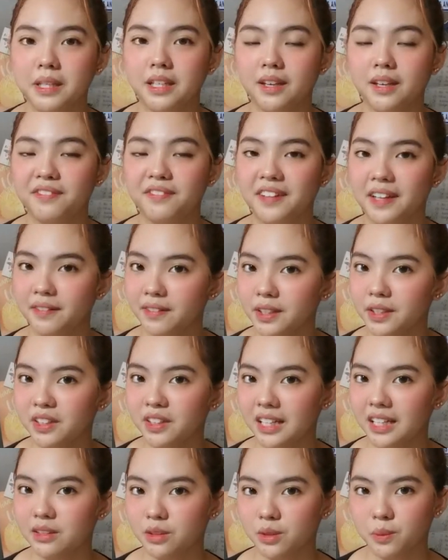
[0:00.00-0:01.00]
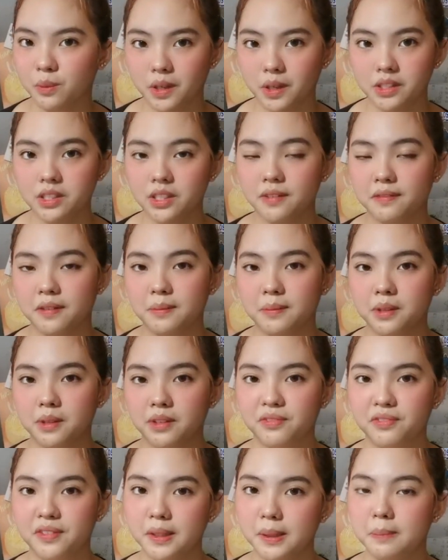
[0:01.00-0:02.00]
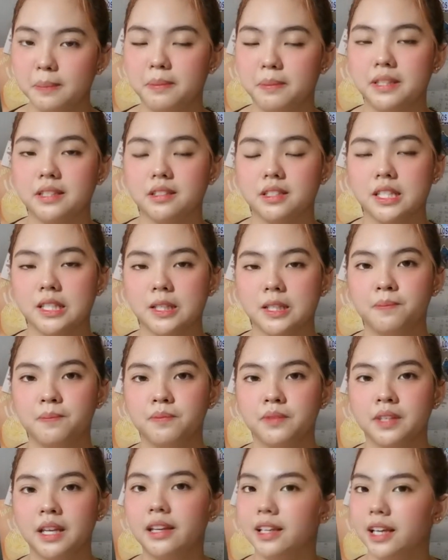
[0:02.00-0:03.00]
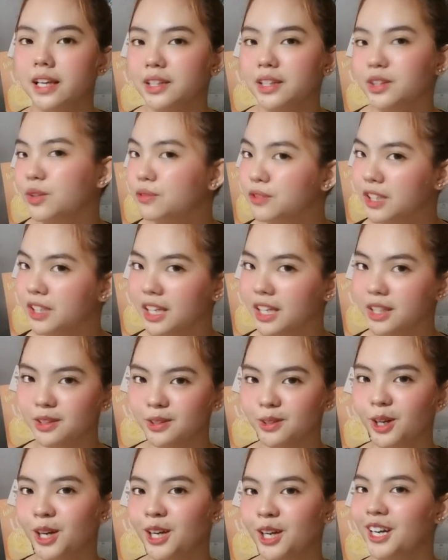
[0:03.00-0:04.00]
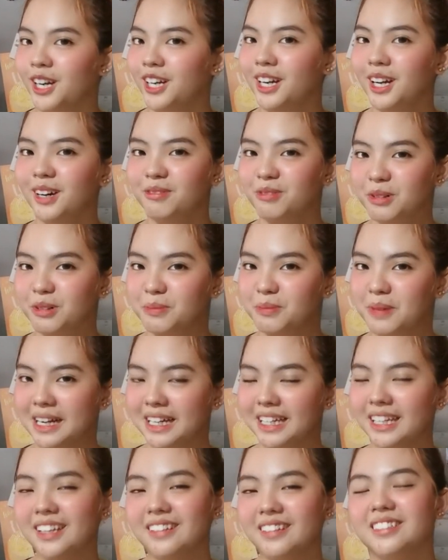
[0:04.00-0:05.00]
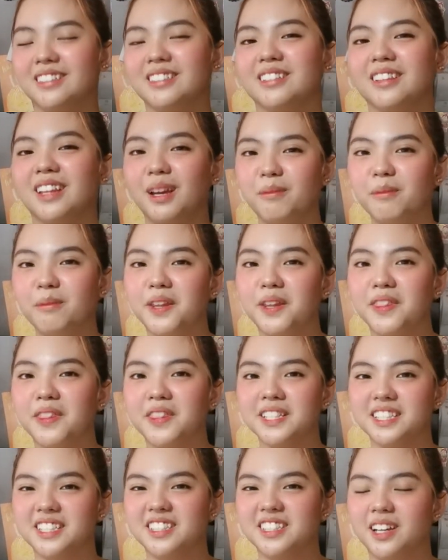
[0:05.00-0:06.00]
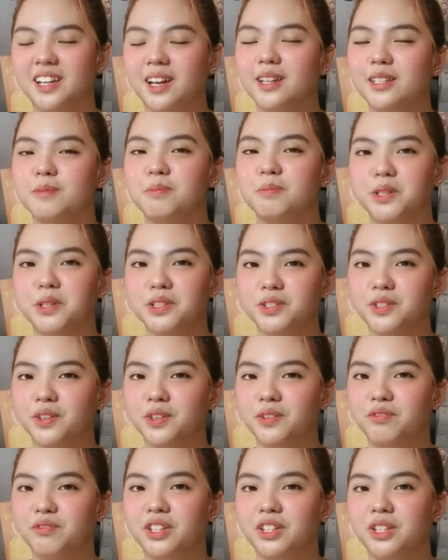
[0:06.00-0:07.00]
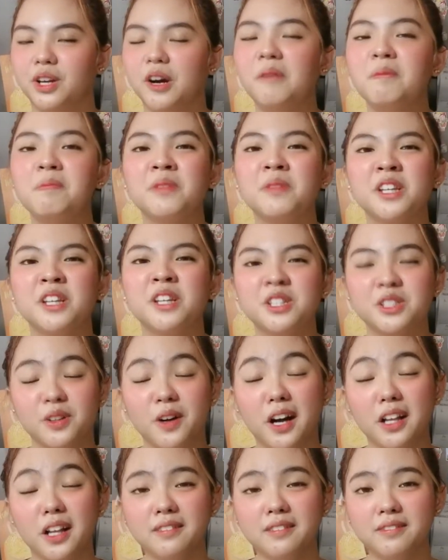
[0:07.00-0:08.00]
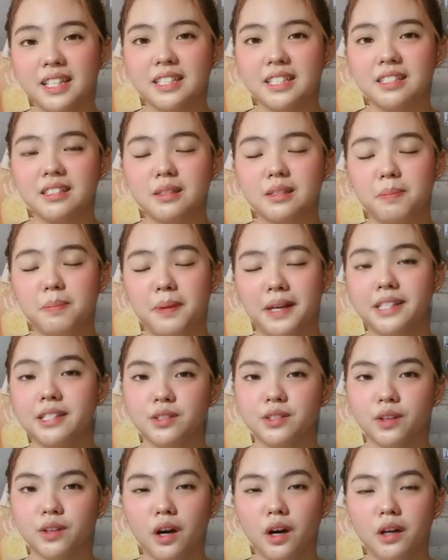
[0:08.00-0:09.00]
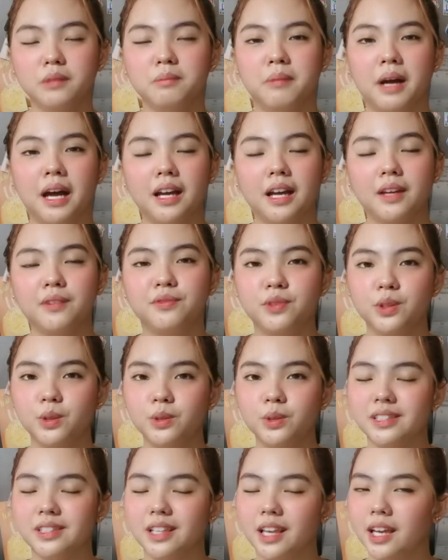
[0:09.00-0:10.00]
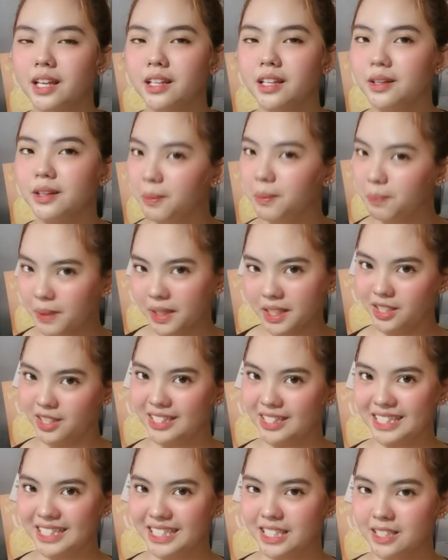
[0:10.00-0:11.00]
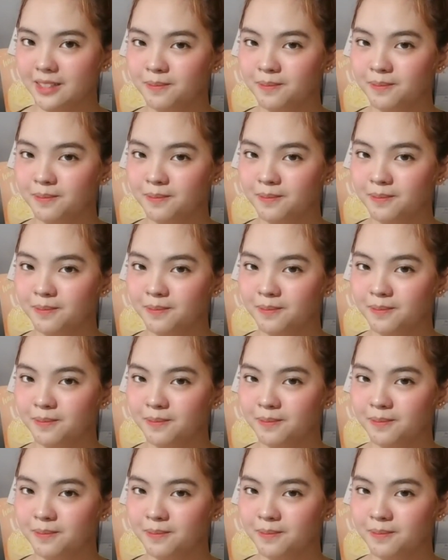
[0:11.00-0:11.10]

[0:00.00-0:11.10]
ever you guys are watching from the Philippines, yeah, don't forget to order our Mang Inasal. Disclaimer, this is not a sponsored video. So all of this depends on my views and opinions.